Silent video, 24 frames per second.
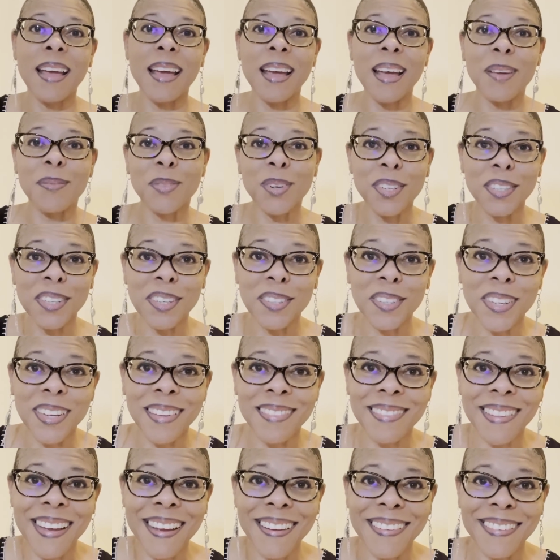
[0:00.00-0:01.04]
And we're going to look
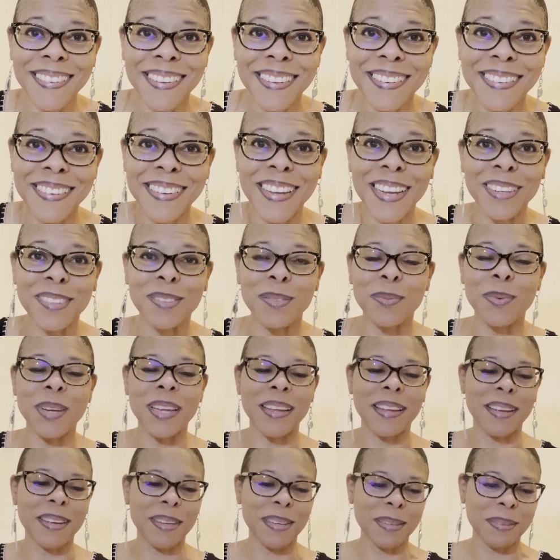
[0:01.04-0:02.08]
at that next
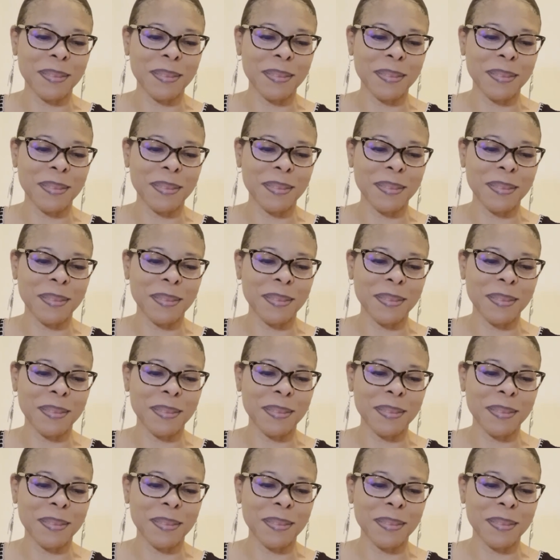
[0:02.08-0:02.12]
week.